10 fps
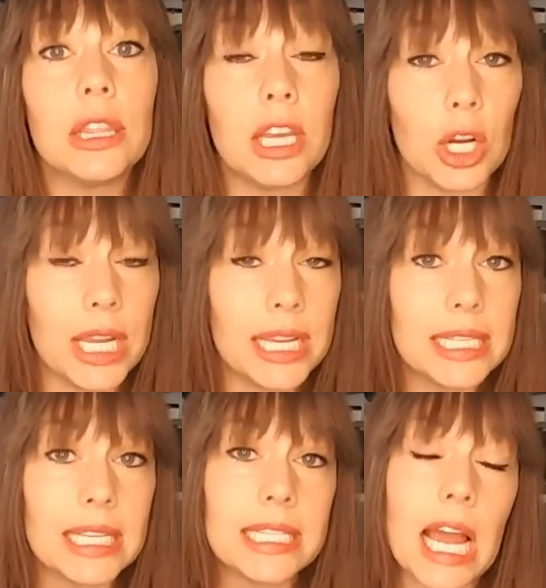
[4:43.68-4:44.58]
there
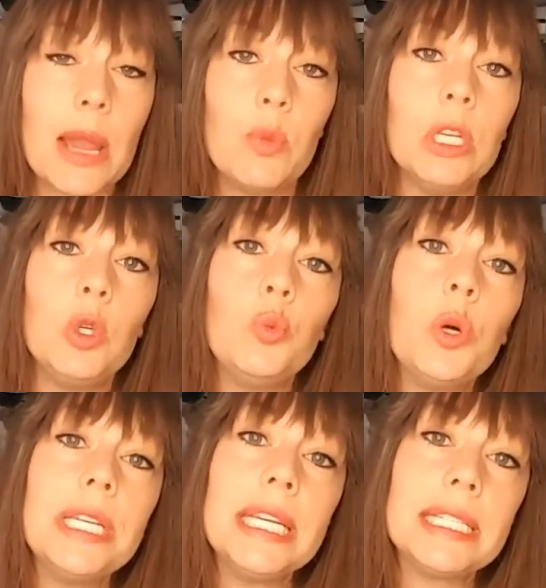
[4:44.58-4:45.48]
is a time when you
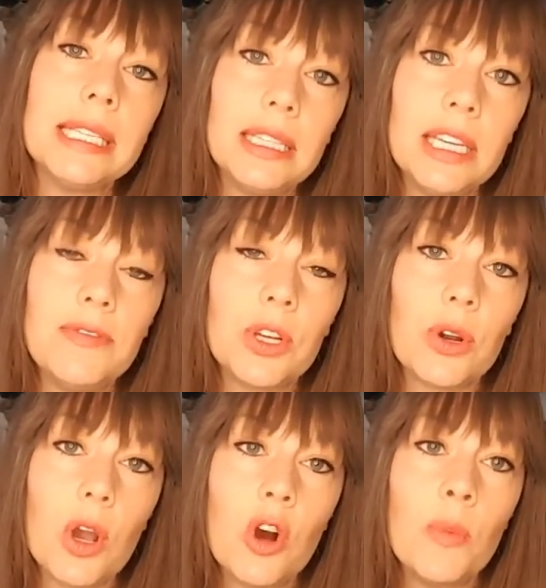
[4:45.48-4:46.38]
would need to leave your
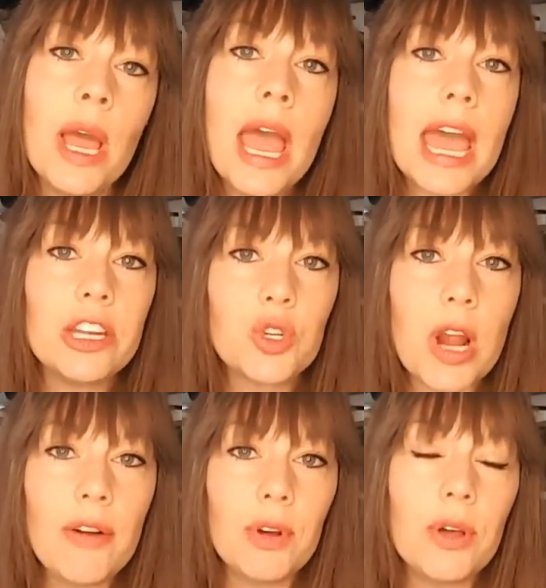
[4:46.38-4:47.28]
home and
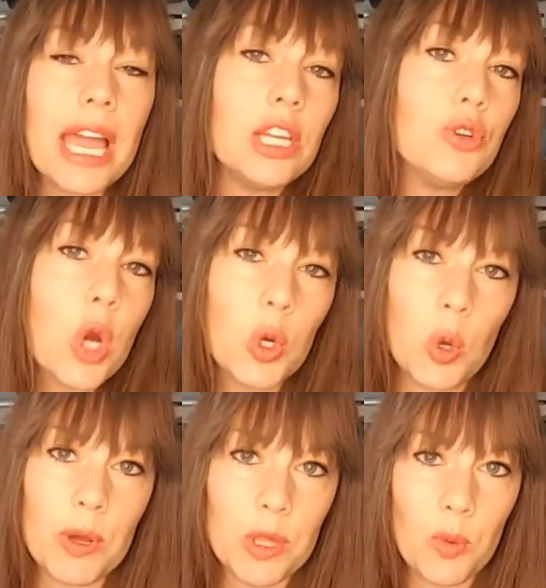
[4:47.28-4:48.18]
travel and you don't know
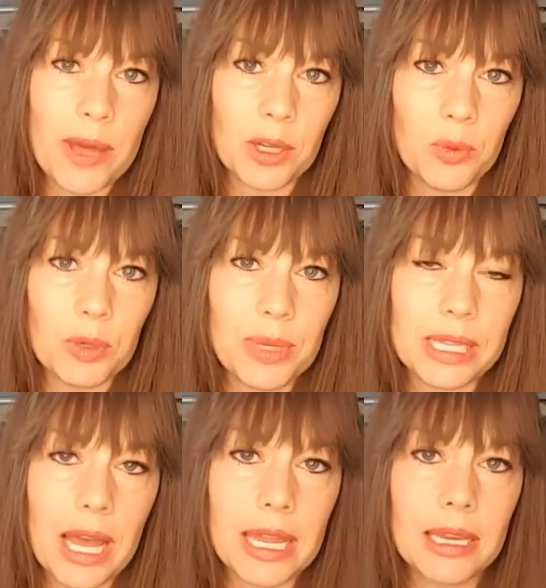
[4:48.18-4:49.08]
what the weather would be
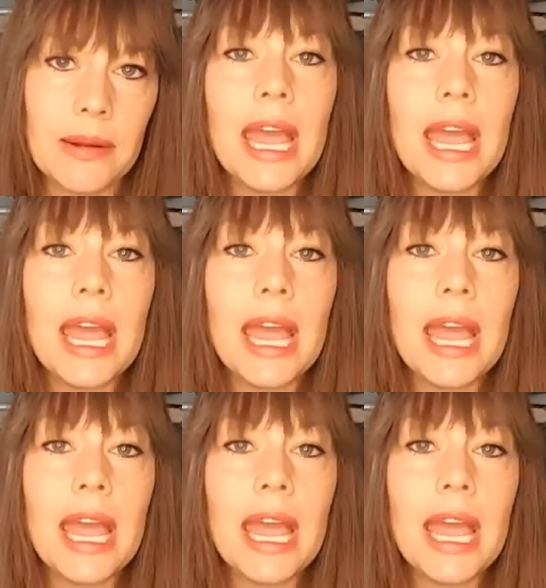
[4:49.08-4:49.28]
like.